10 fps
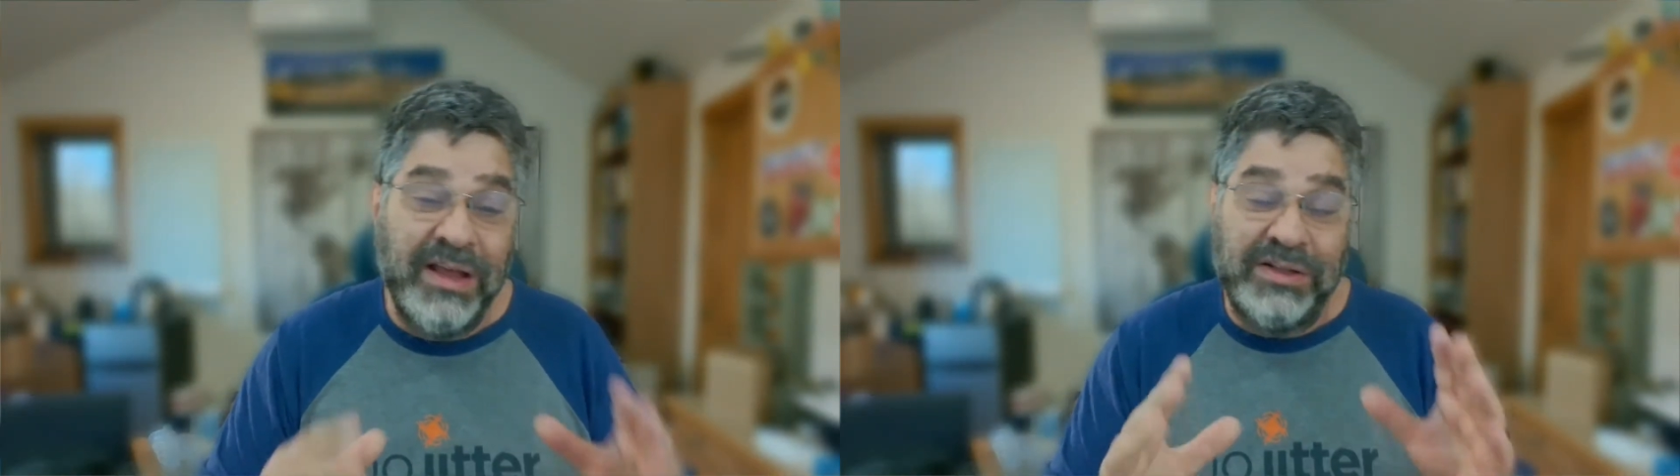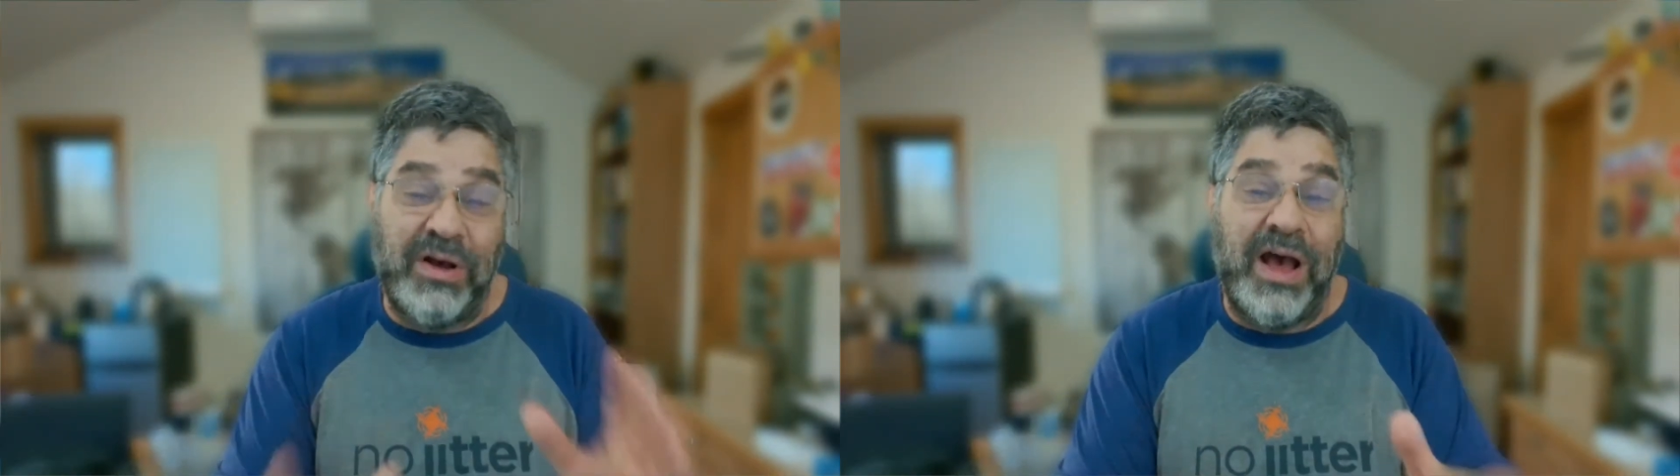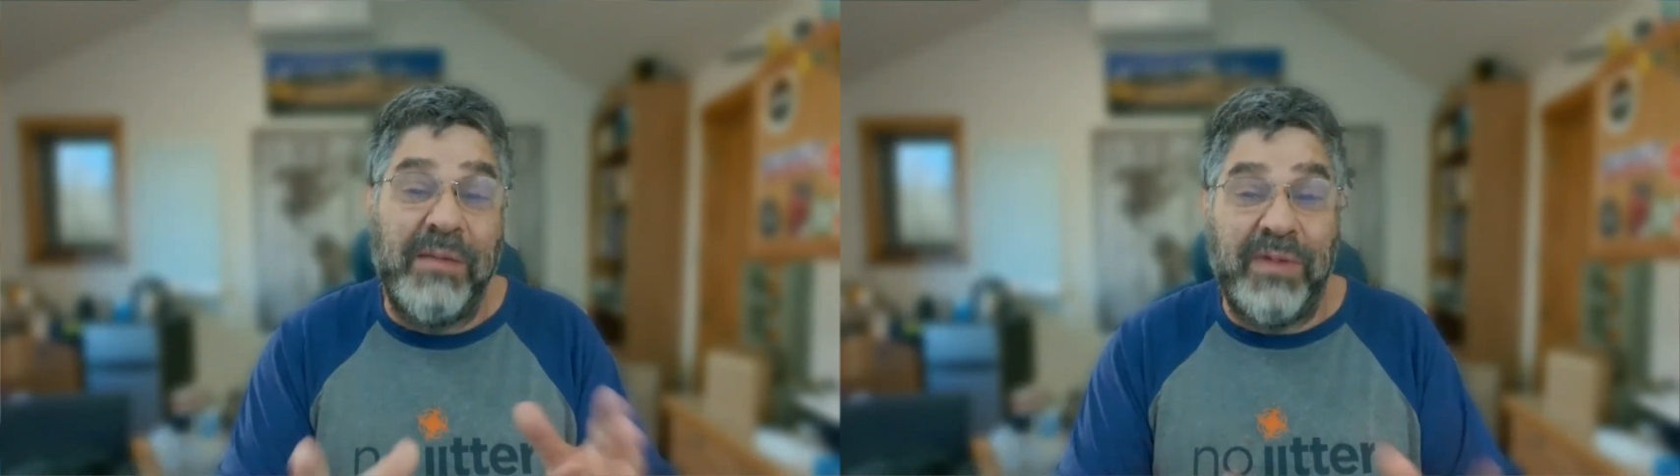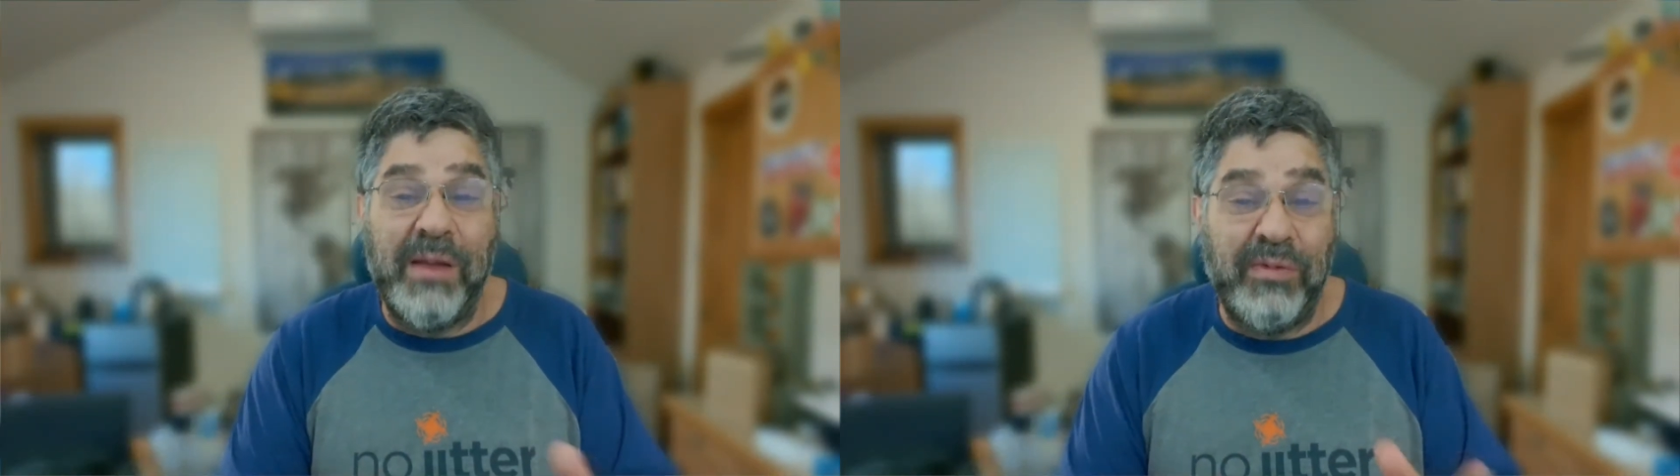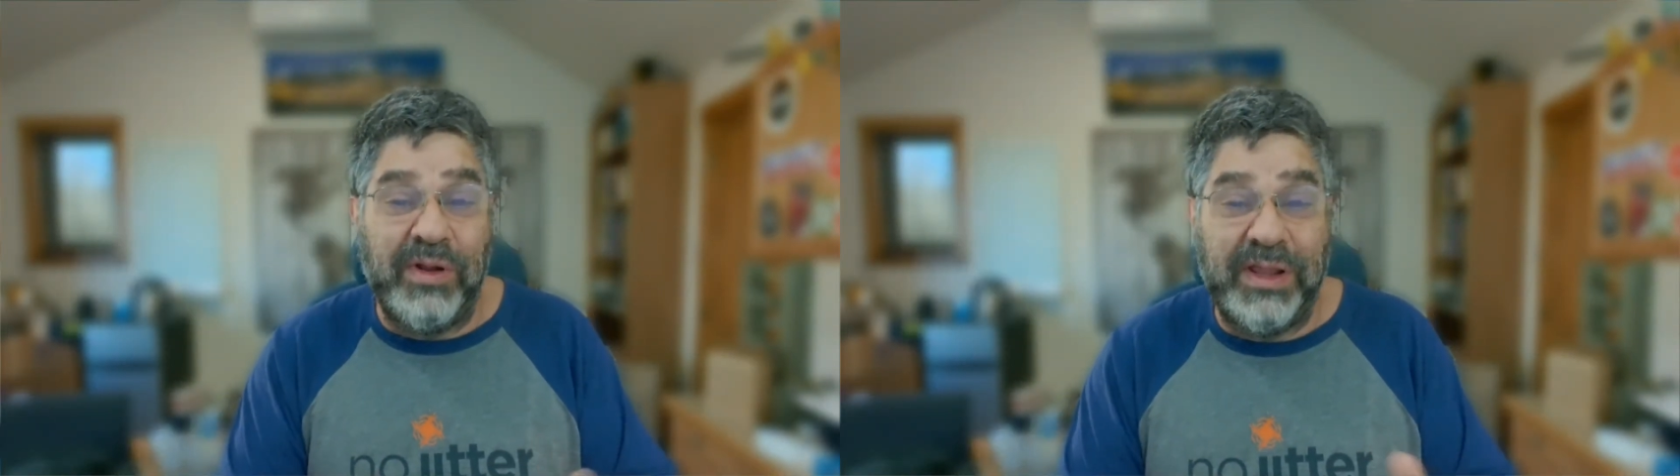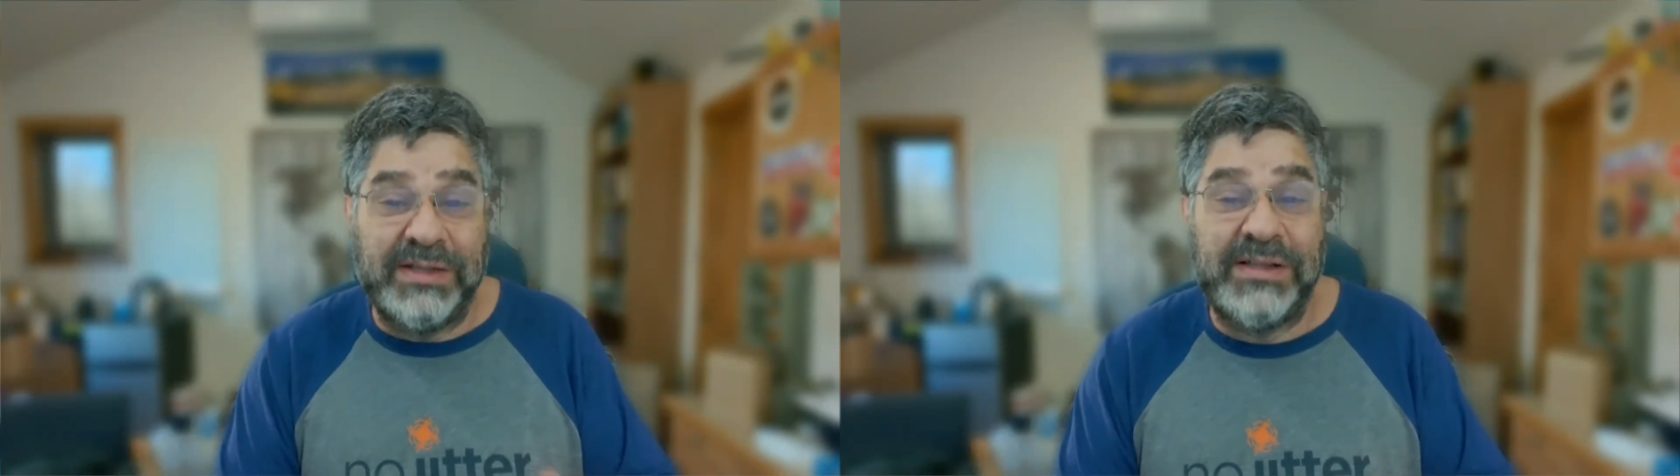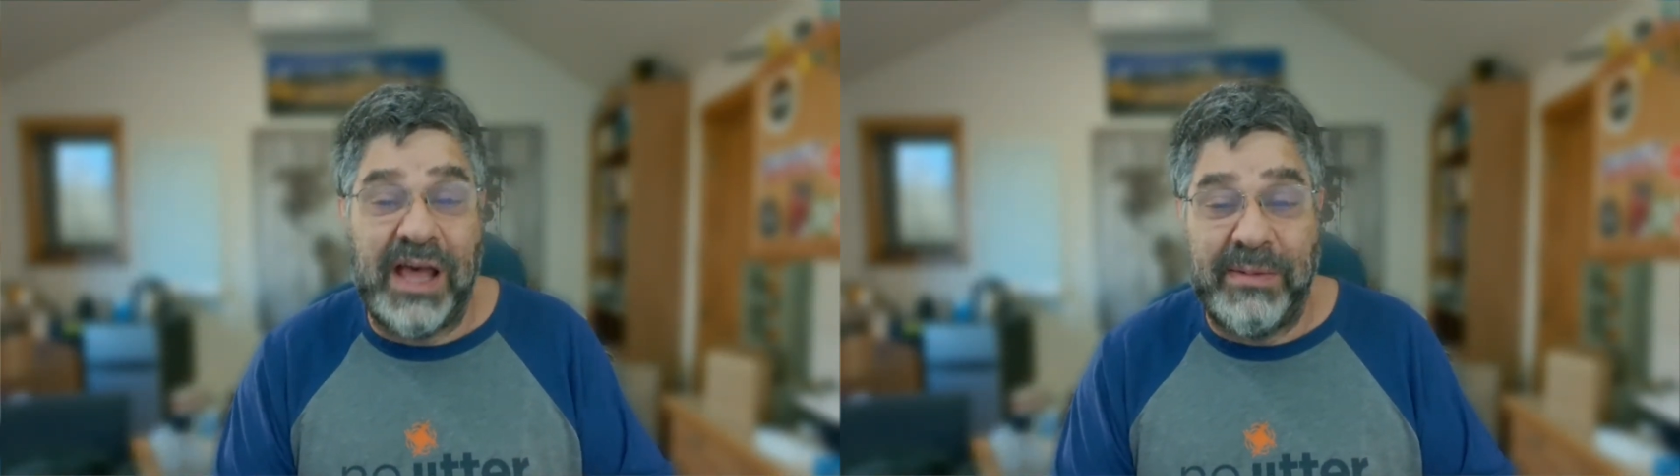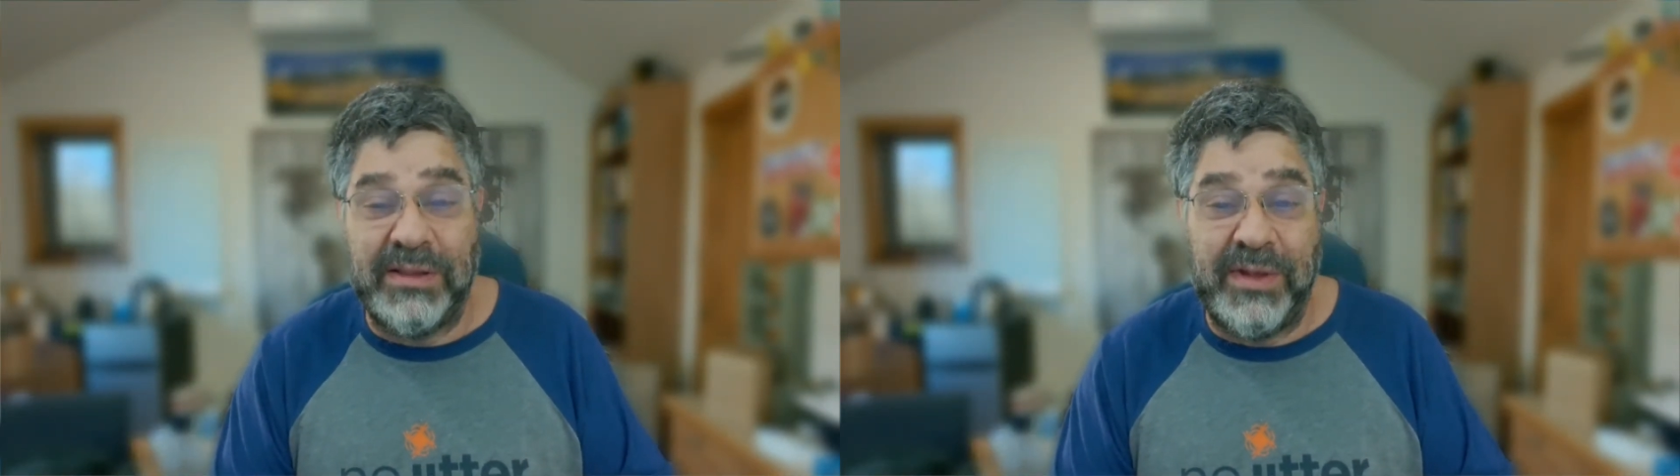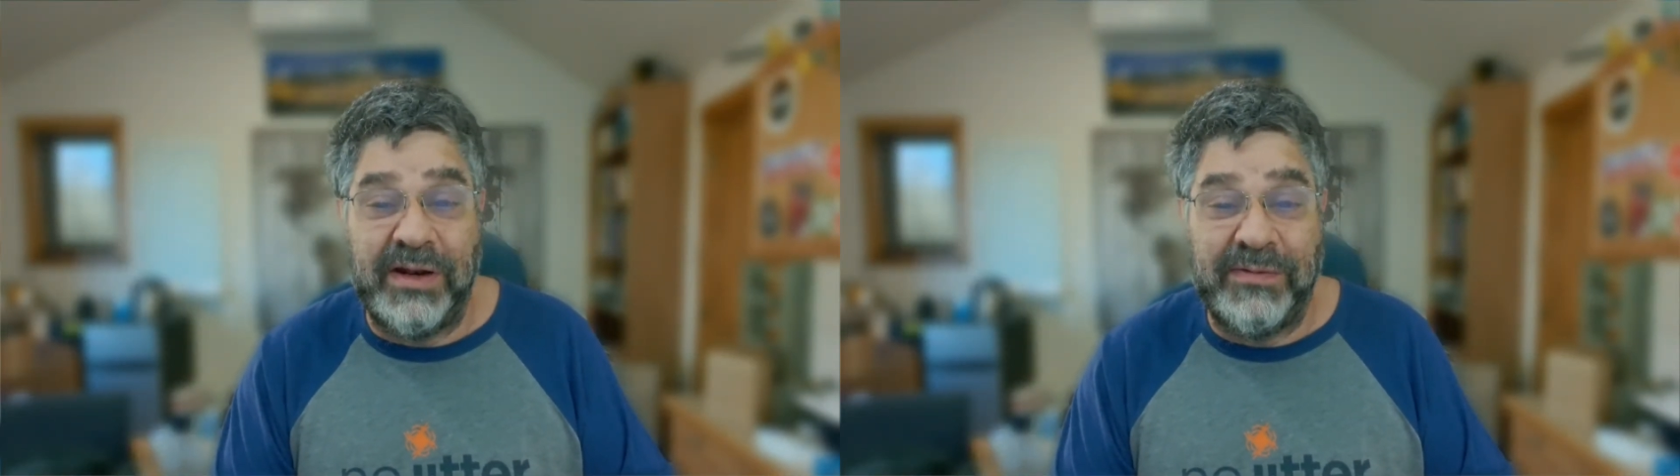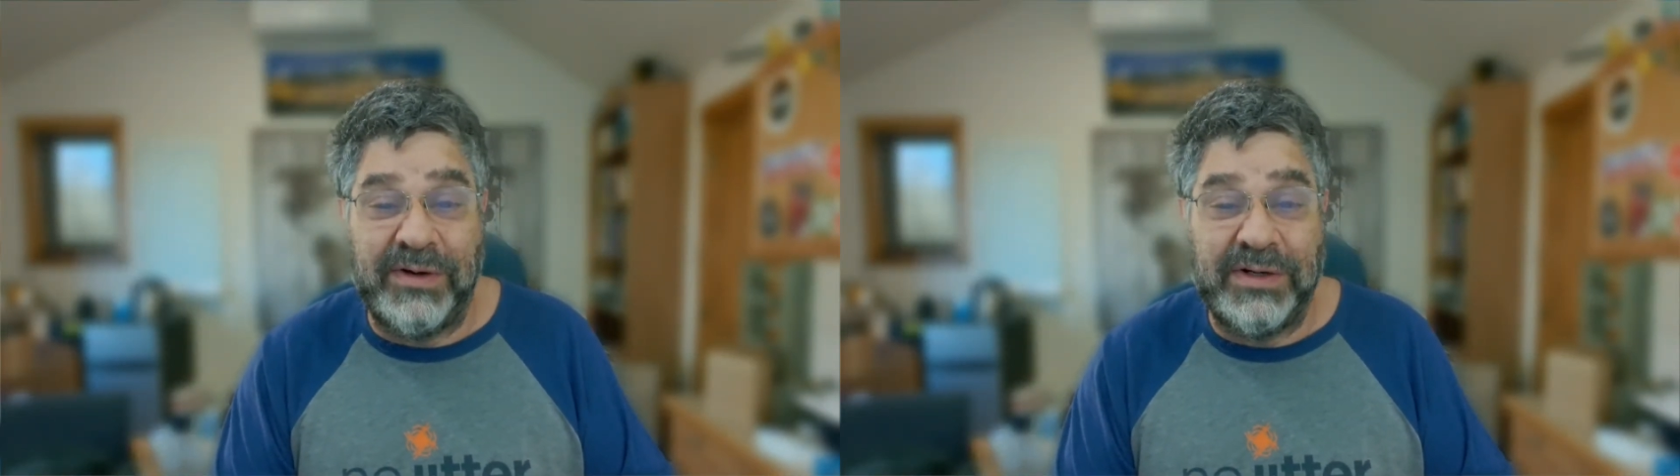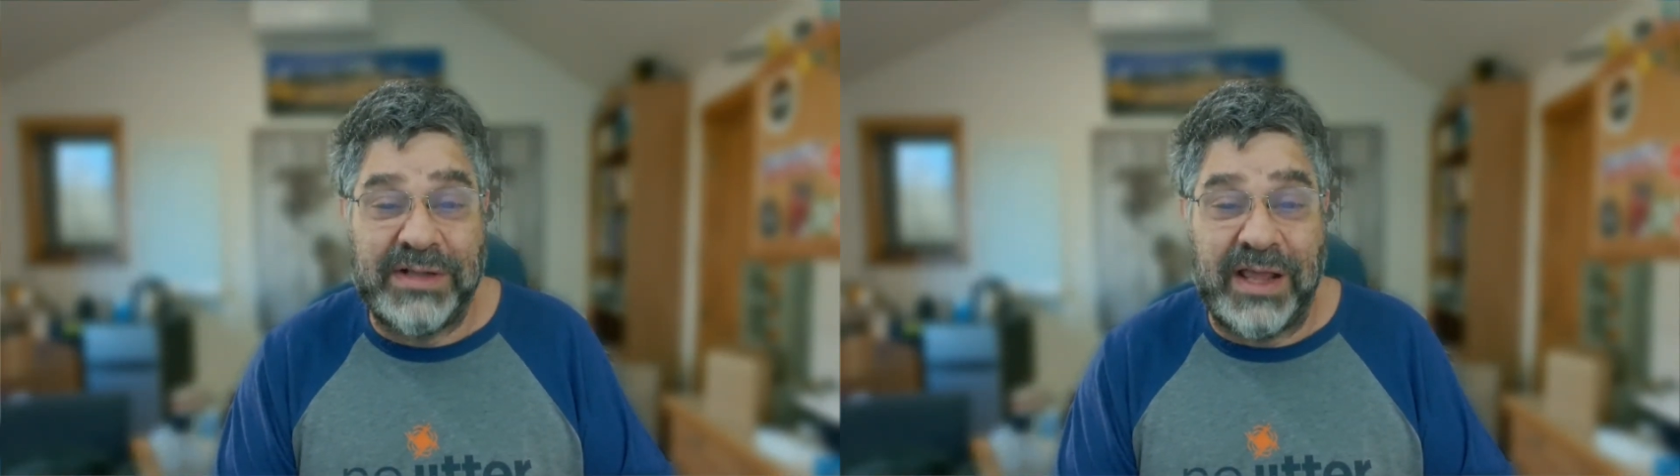So I'm really excited about the metaverse.